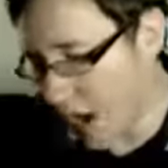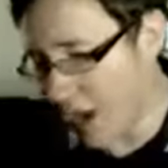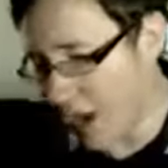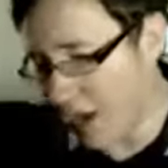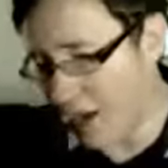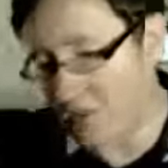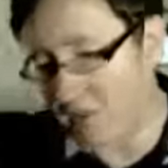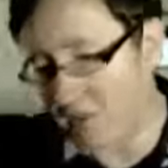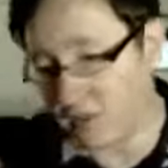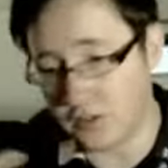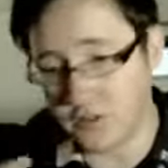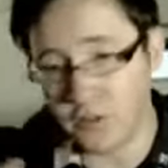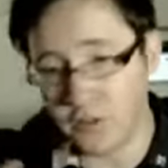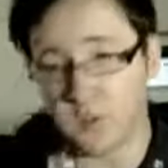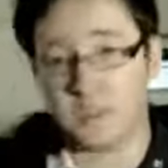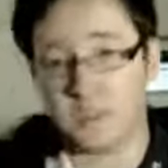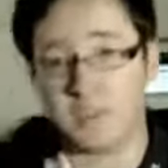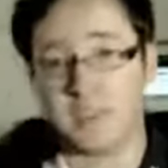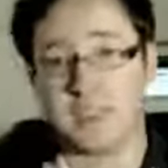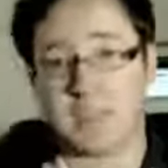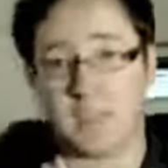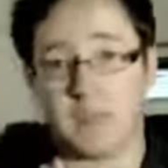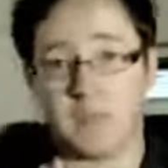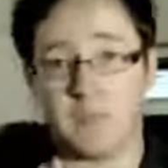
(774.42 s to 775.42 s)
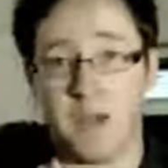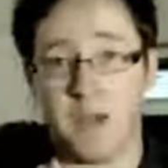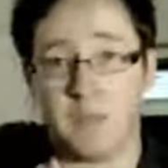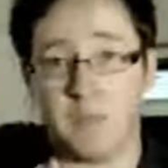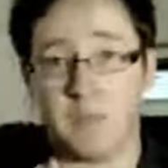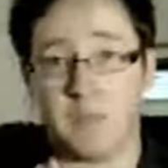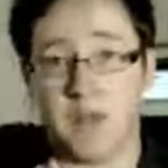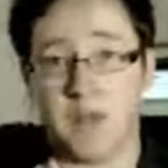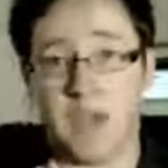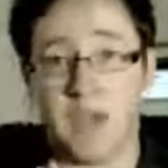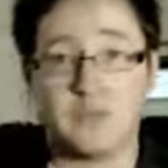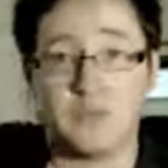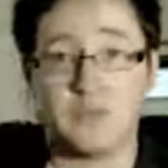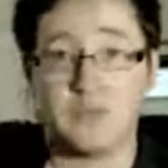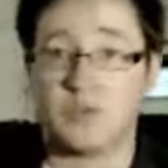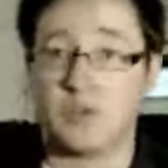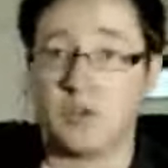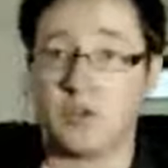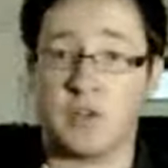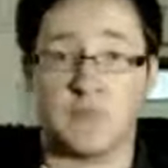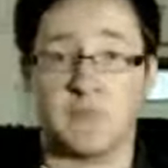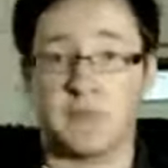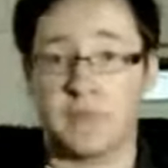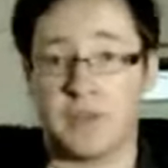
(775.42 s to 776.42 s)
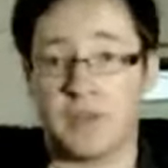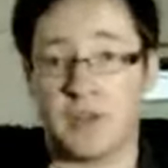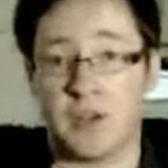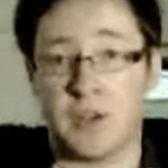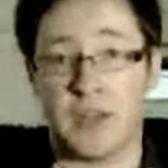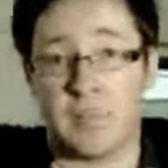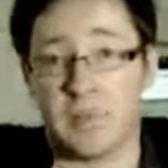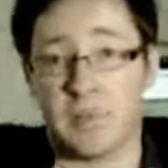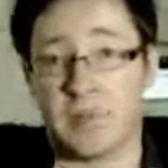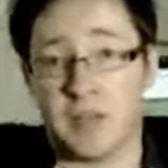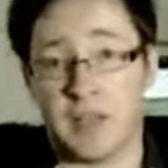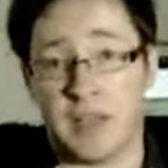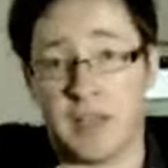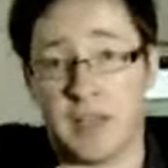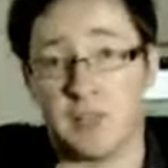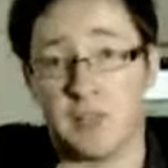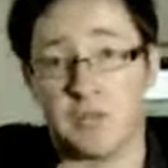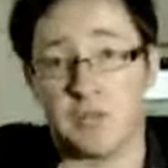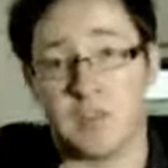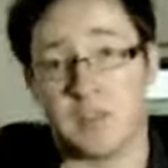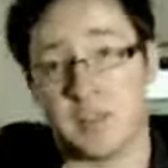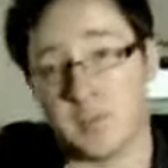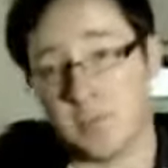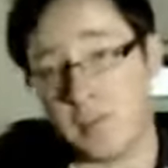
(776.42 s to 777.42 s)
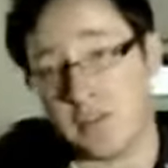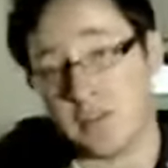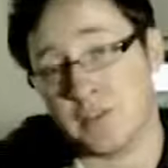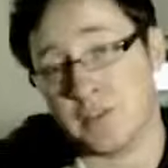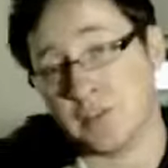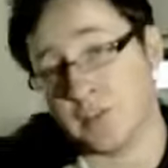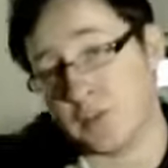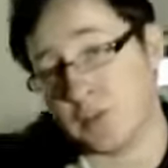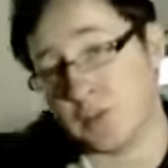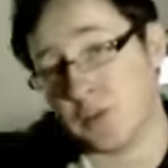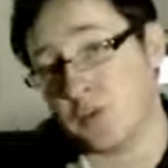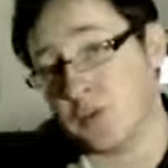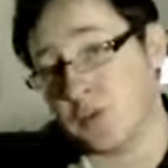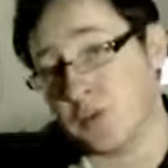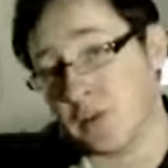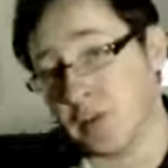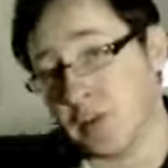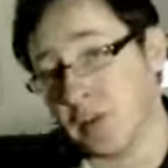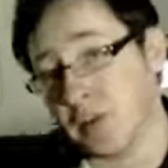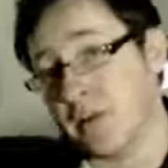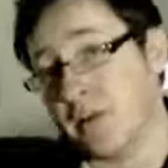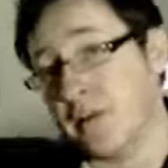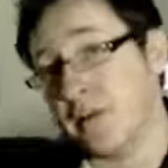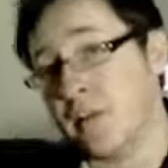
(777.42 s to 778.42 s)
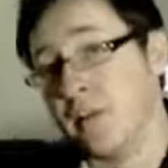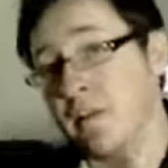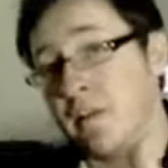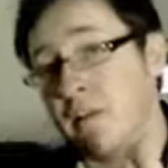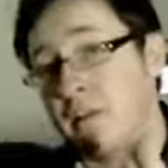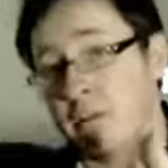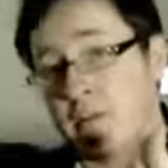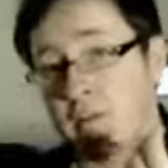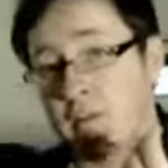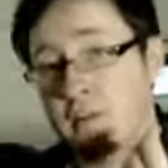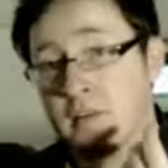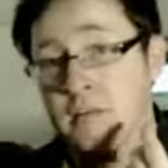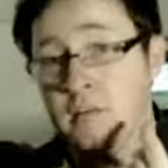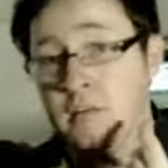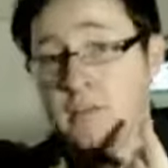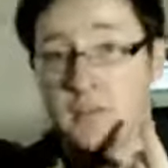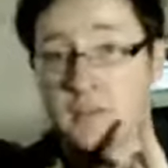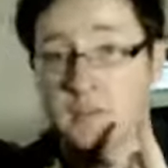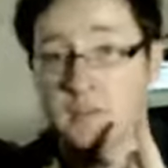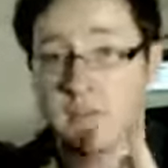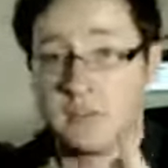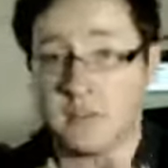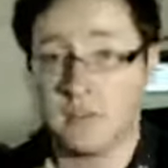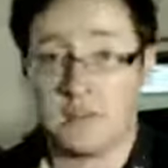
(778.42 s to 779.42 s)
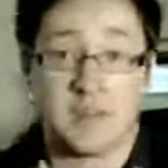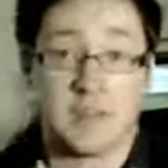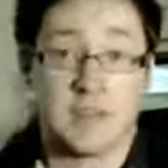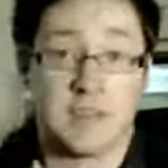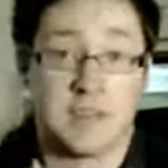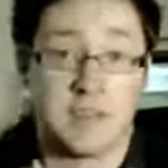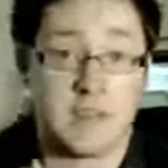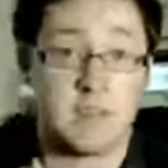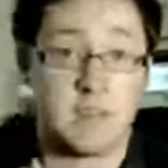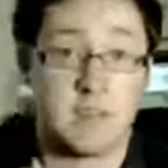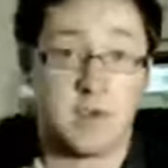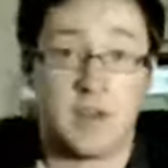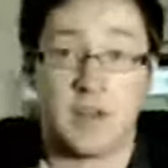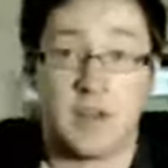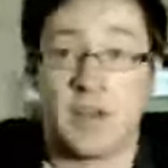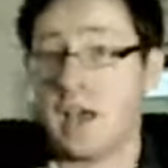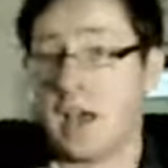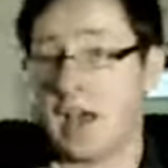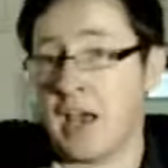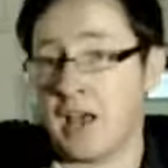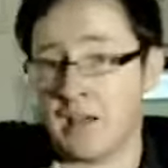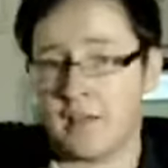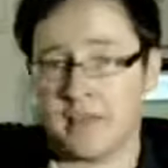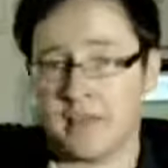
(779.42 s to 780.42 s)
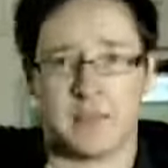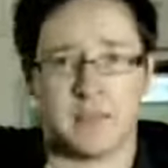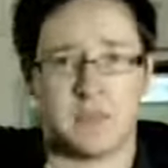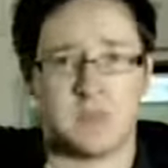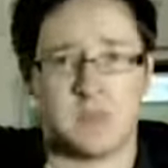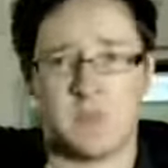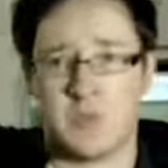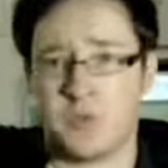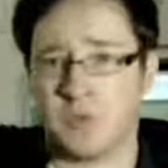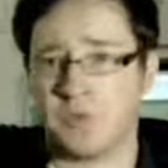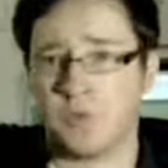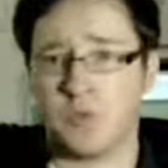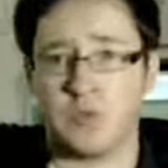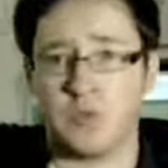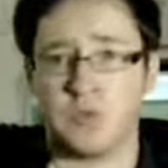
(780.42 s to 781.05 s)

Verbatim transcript: and I just wanted to give my impressions on it for anybody else, especially in the UK, that is thinking about it. And I think it's been